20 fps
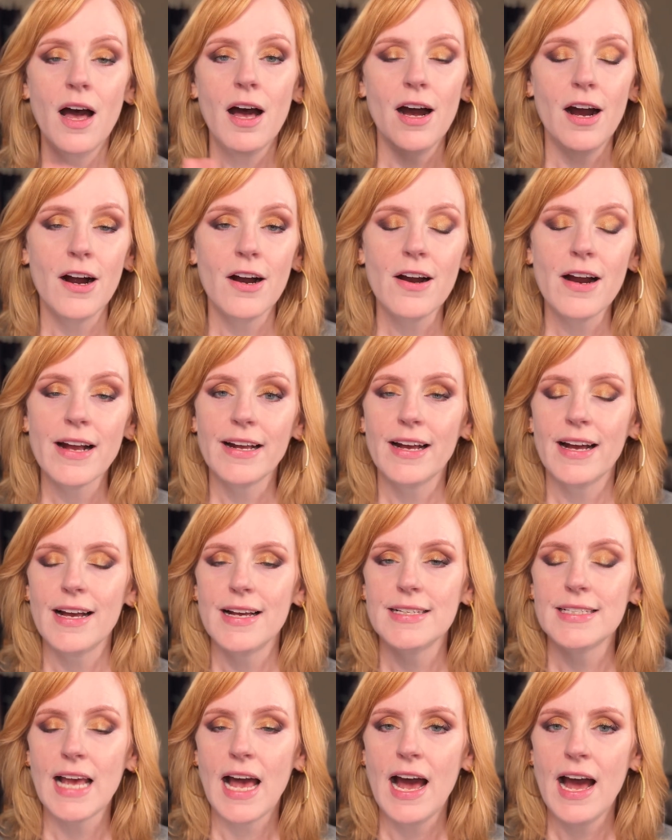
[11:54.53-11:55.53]
All right,
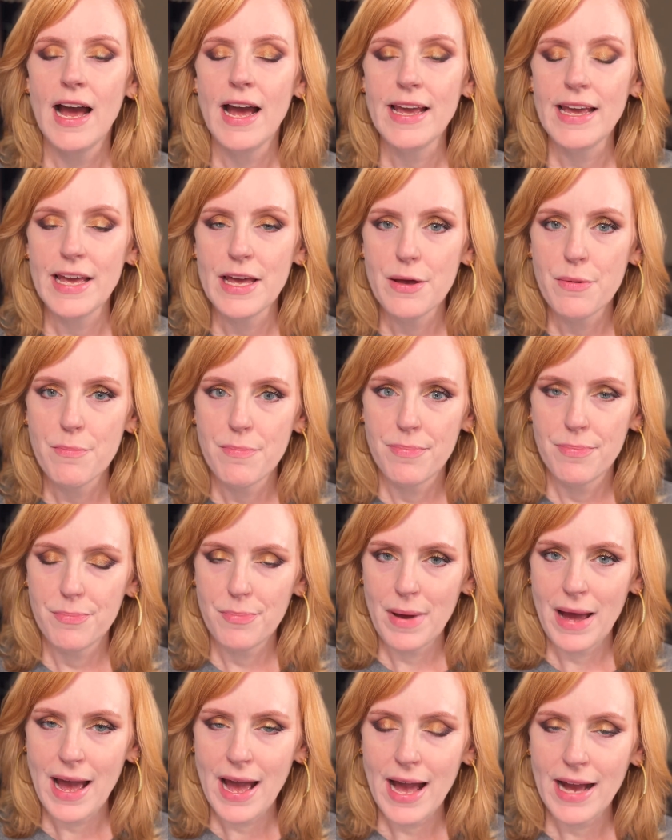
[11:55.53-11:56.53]
guys, I am
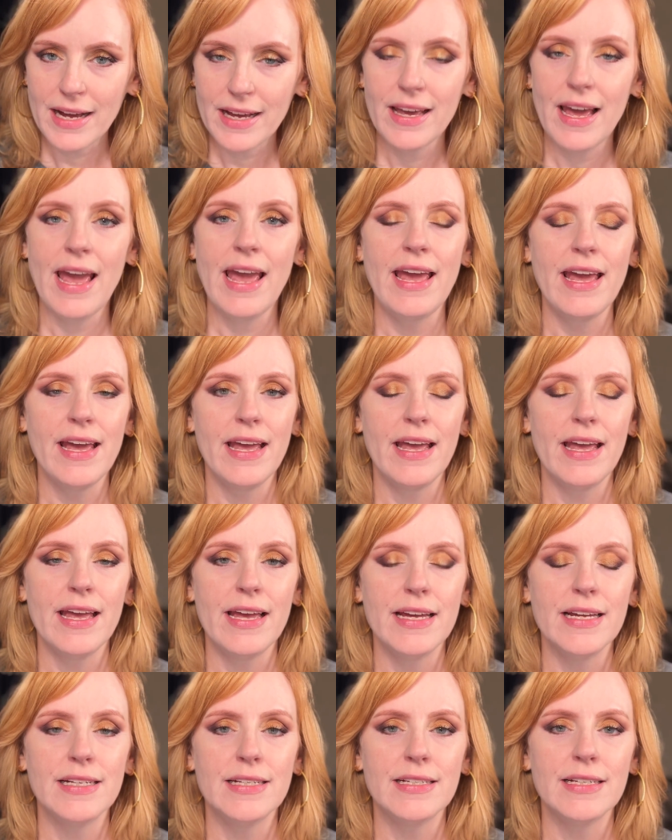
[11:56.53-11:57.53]
back
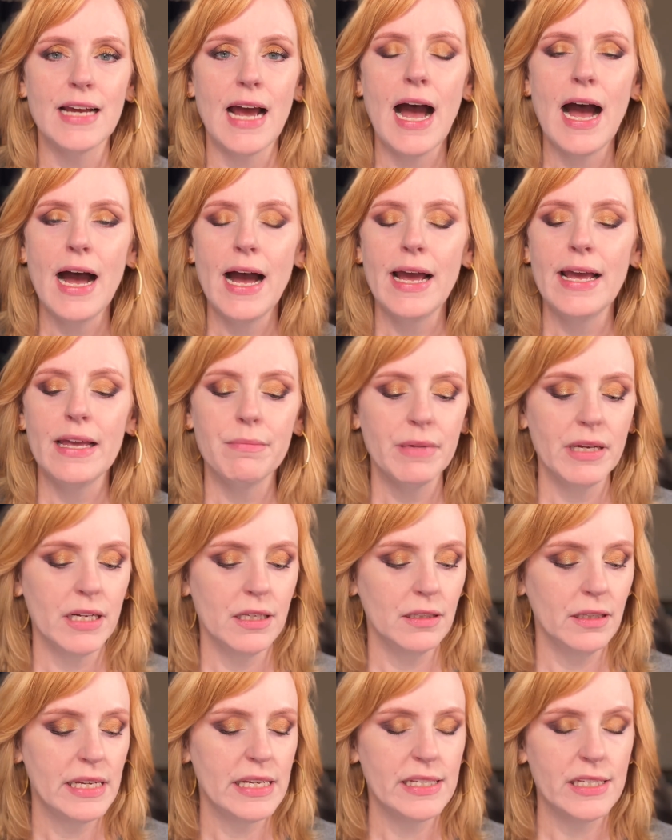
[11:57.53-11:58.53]
and I am going to
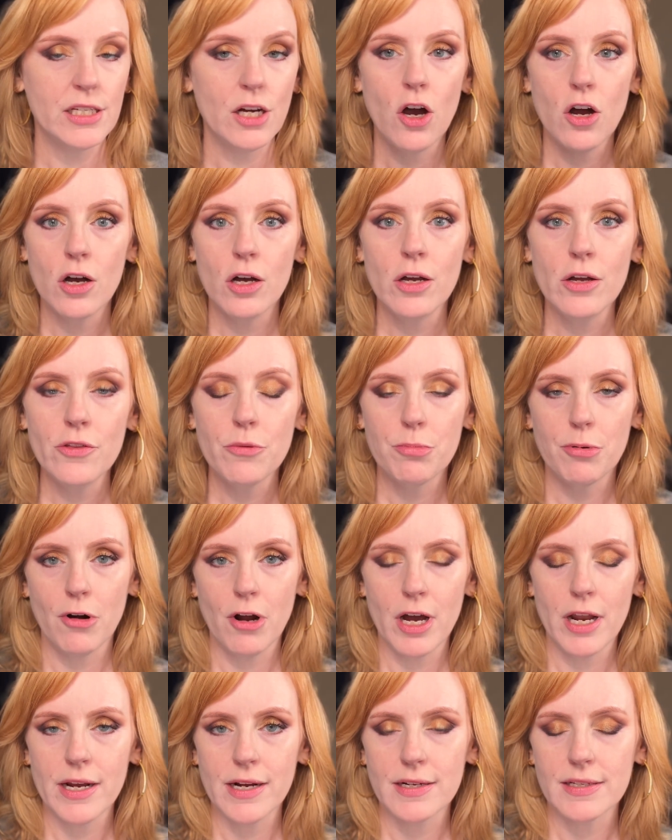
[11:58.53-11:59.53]
list all the
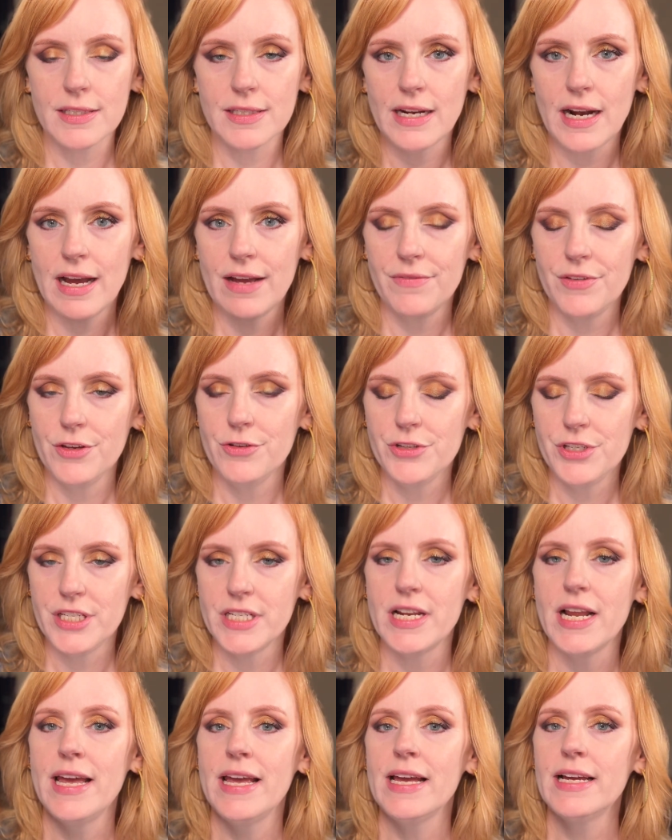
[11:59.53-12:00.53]
products that I've used
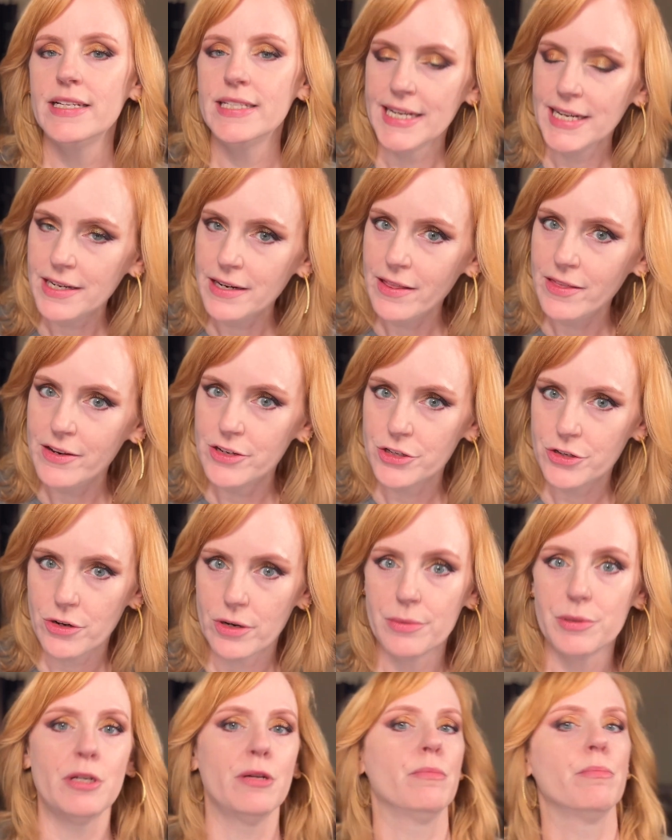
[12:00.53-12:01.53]
today down in the
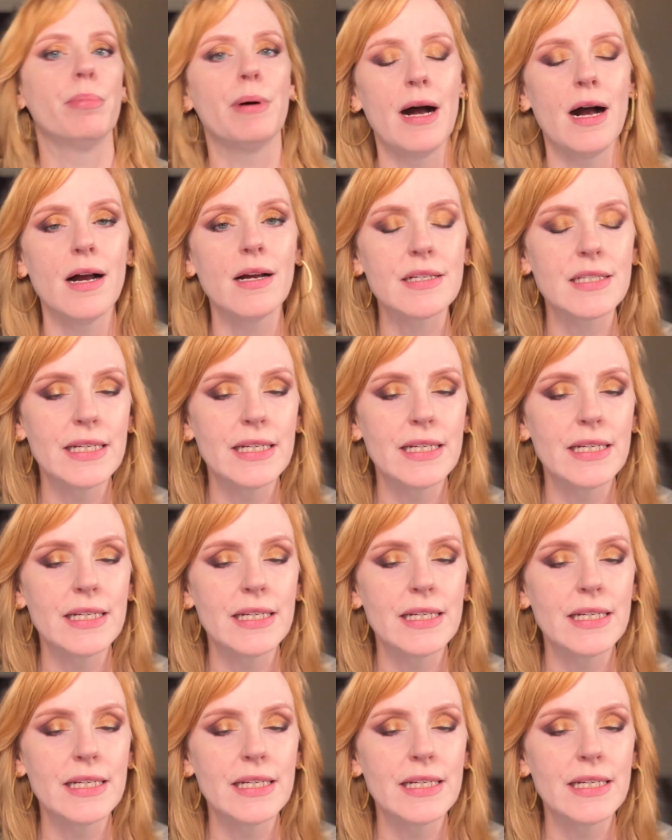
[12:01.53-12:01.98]
description box,